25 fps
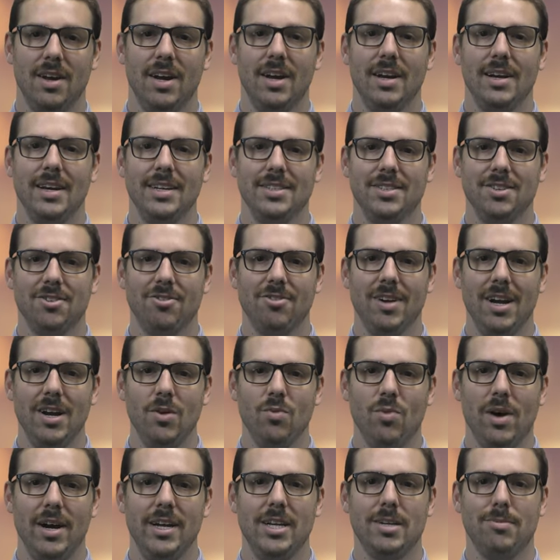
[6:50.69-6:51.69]
It's a great
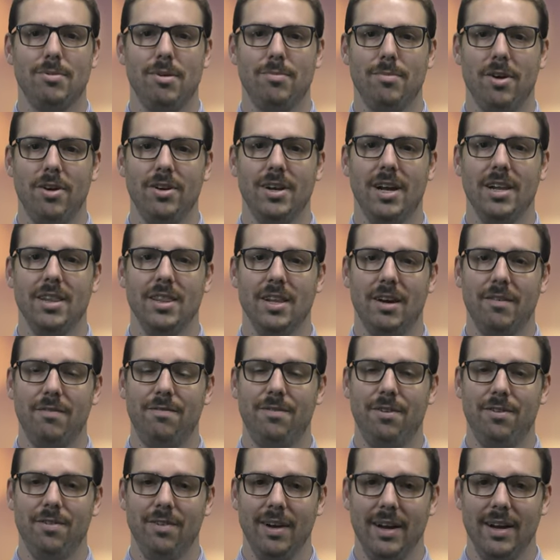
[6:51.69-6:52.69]
way to promote a love
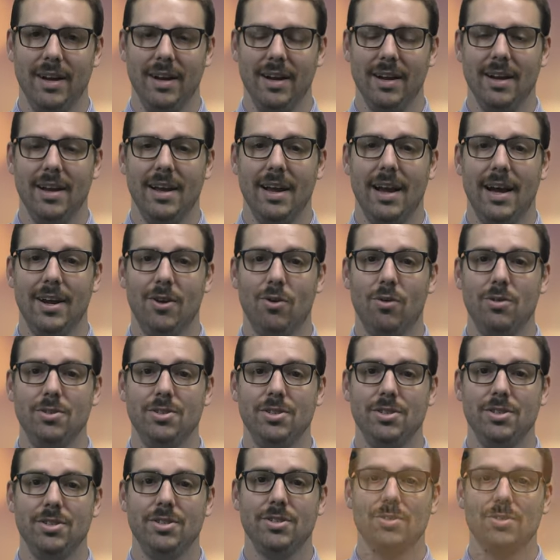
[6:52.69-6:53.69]
for reading, and all junior